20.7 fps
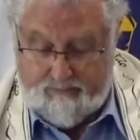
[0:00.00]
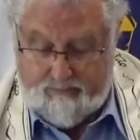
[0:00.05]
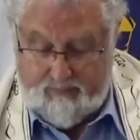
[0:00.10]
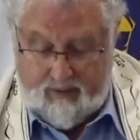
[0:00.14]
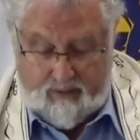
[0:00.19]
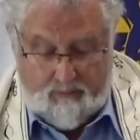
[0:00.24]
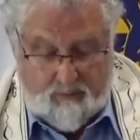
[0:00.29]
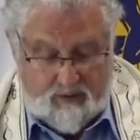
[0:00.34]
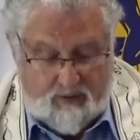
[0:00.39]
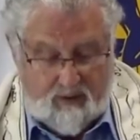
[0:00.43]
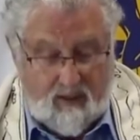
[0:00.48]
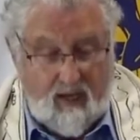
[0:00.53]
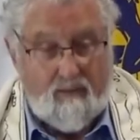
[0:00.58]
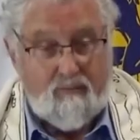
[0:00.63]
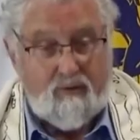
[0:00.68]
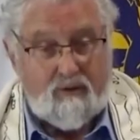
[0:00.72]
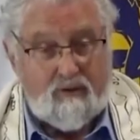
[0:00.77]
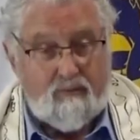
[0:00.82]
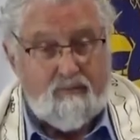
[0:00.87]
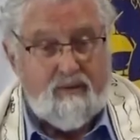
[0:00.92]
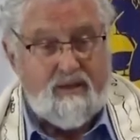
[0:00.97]
he was
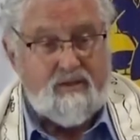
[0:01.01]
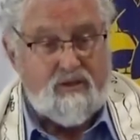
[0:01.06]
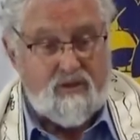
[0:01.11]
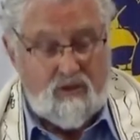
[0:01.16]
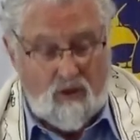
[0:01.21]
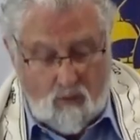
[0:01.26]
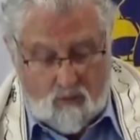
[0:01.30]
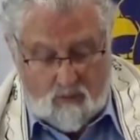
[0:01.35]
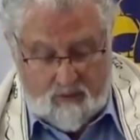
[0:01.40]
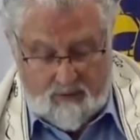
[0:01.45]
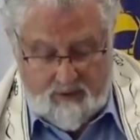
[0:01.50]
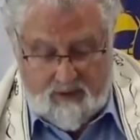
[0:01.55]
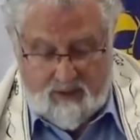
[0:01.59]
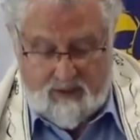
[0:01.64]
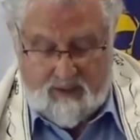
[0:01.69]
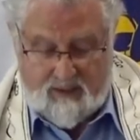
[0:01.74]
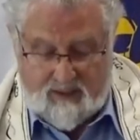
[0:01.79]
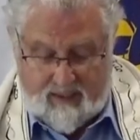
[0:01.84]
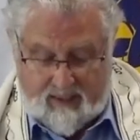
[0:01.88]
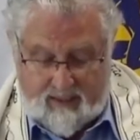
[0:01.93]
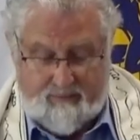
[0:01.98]
liable to be sold into
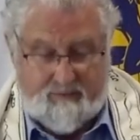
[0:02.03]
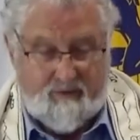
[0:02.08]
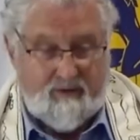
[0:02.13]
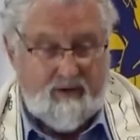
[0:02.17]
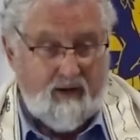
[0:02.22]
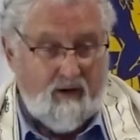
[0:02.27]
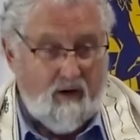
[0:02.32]
slavery